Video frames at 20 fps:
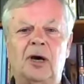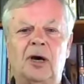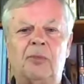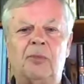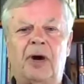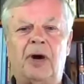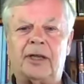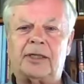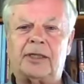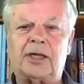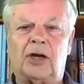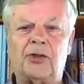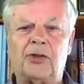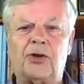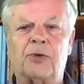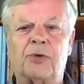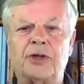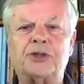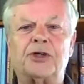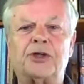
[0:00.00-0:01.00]
But although
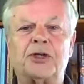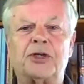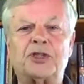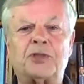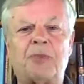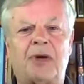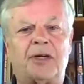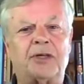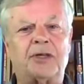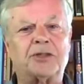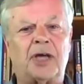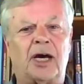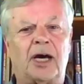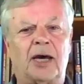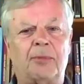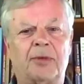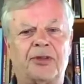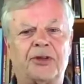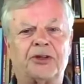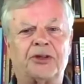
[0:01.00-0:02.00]
Richard has spent his
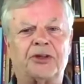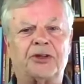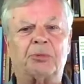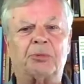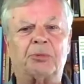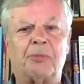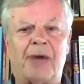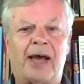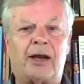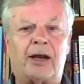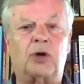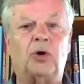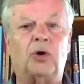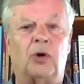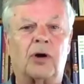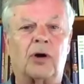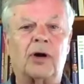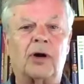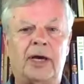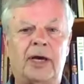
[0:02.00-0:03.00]
time in the diplomatic
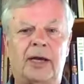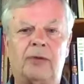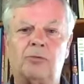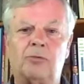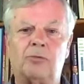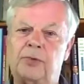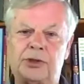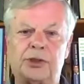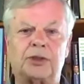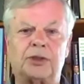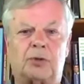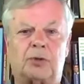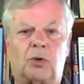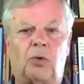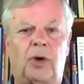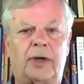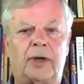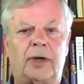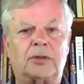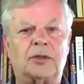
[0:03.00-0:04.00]
corps and risen to
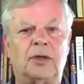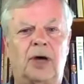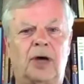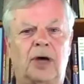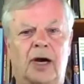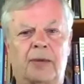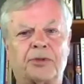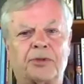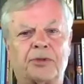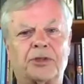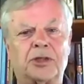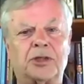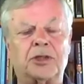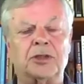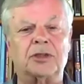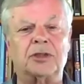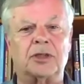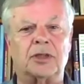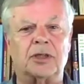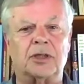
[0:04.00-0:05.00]
quite high
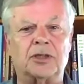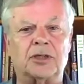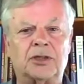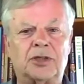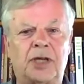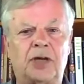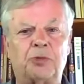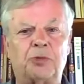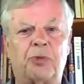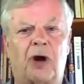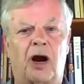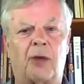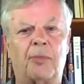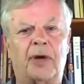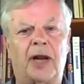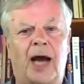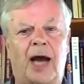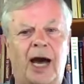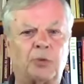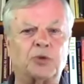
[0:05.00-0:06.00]
positions in the State
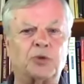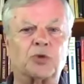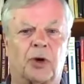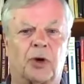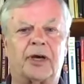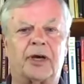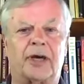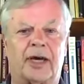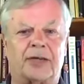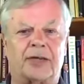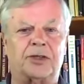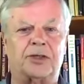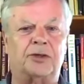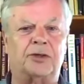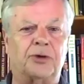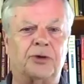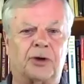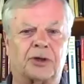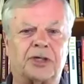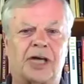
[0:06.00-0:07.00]
Department, I was working as a
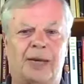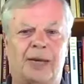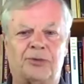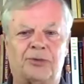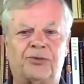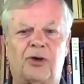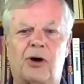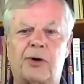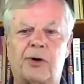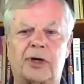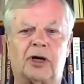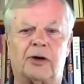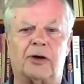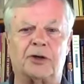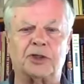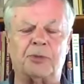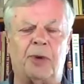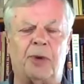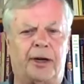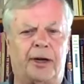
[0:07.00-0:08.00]
New York Times foreign
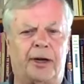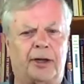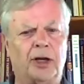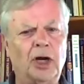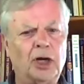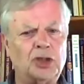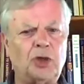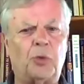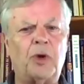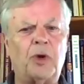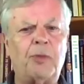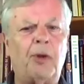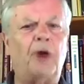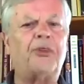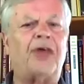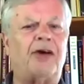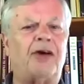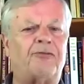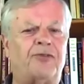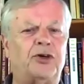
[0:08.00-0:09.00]
correspondent. So we
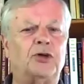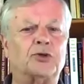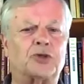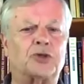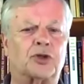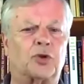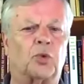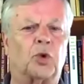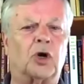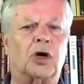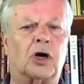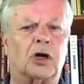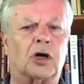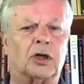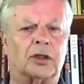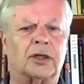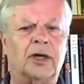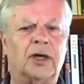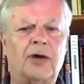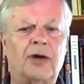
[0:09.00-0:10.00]
both have views of the
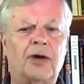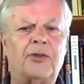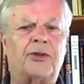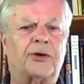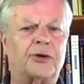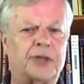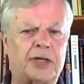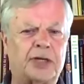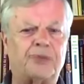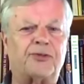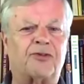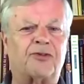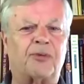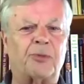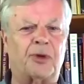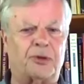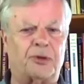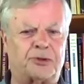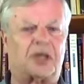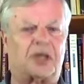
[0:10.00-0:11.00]
world that are different from
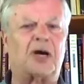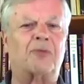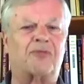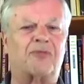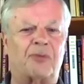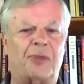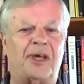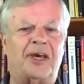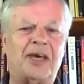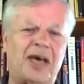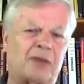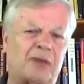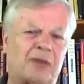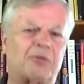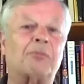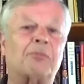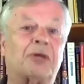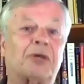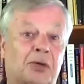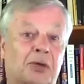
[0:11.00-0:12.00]
those that come from the
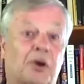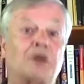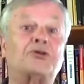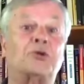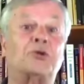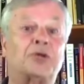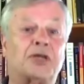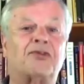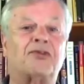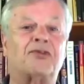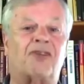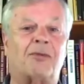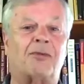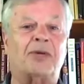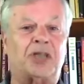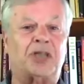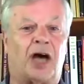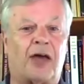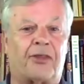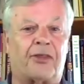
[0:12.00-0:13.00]
academy, but they're also different from
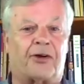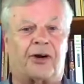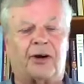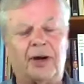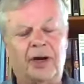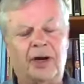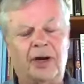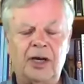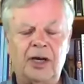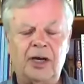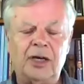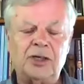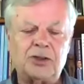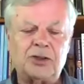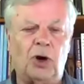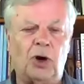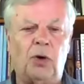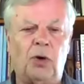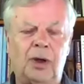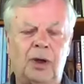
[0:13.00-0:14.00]
each other.
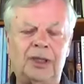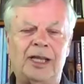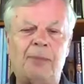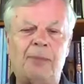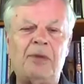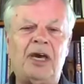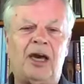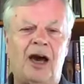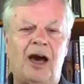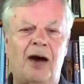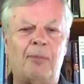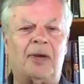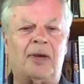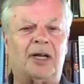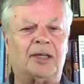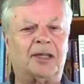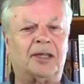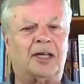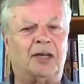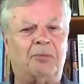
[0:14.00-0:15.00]
So let me comment a
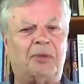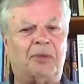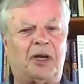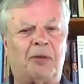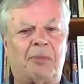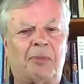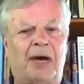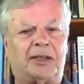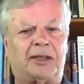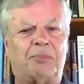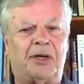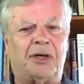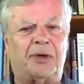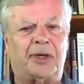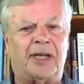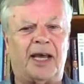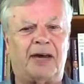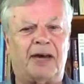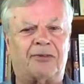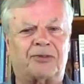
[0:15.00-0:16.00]
little bit about the
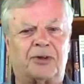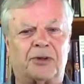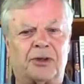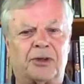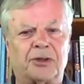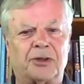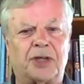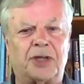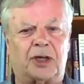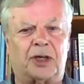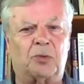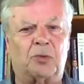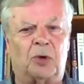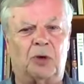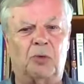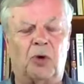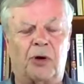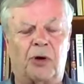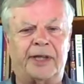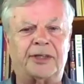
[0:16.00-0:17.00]
period after the Second
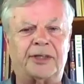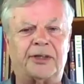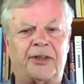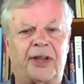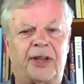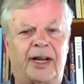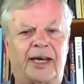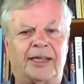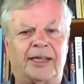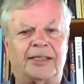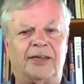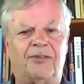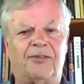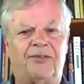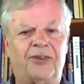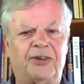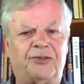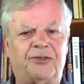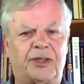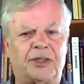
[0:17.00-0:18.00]
World War into the
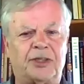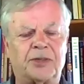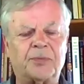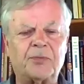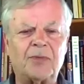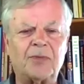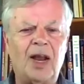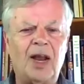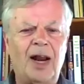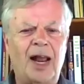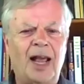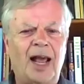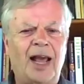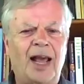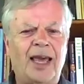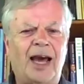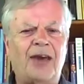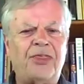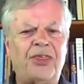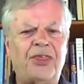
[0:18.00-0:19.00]
1950s.
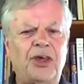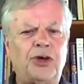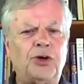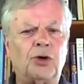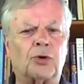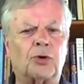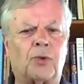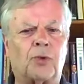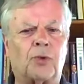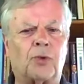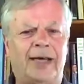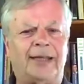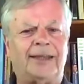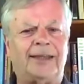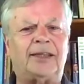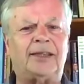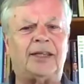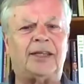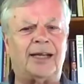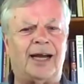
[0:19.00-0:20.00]
I think you're right
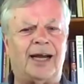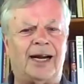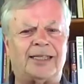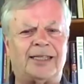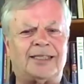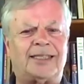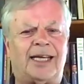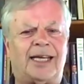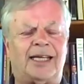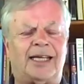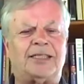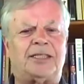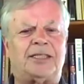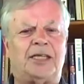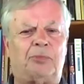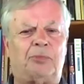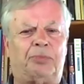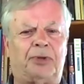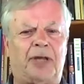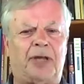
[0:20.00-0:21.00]
that the United States
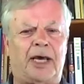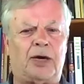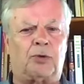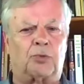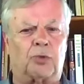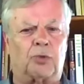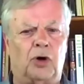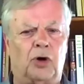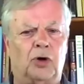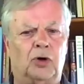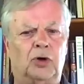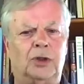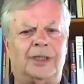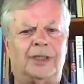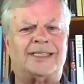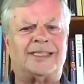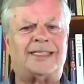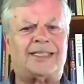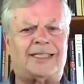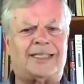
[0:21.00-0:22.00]
did play a role
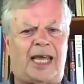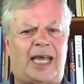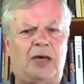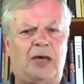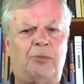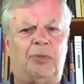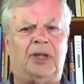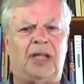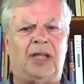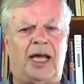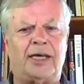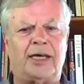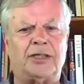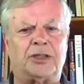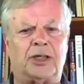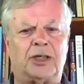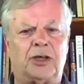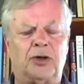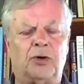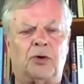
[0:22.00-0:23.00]
in
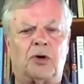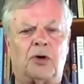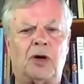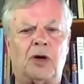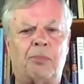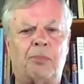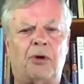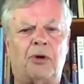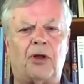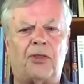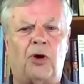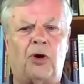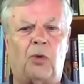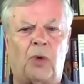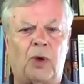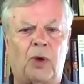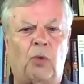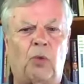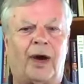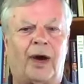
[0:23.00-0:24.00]
stabilizing Europe, although
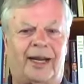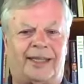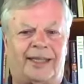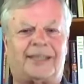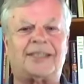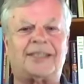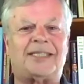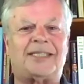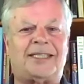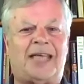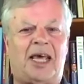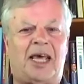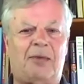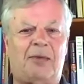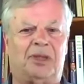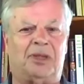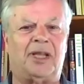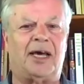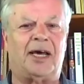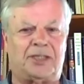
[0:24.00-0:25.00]
we wanted to
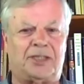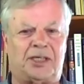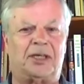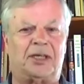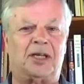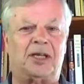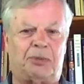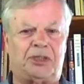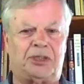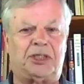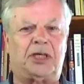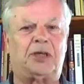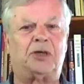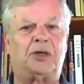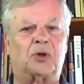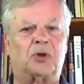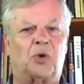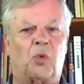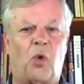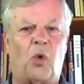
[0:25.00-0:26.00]
stabilize it in a
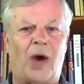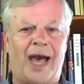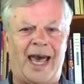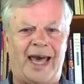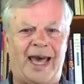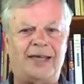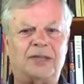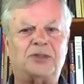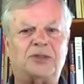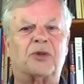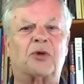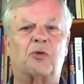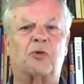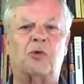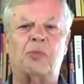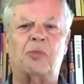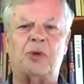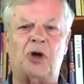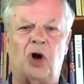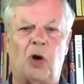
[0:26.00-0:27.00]
particular way so that
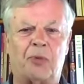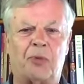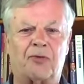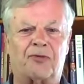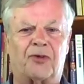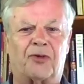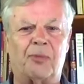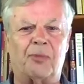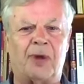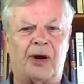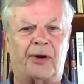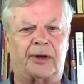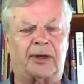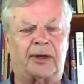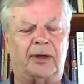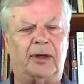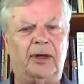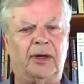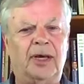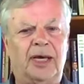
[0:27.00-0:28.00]
it would be open for
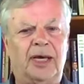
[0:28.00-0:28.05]
American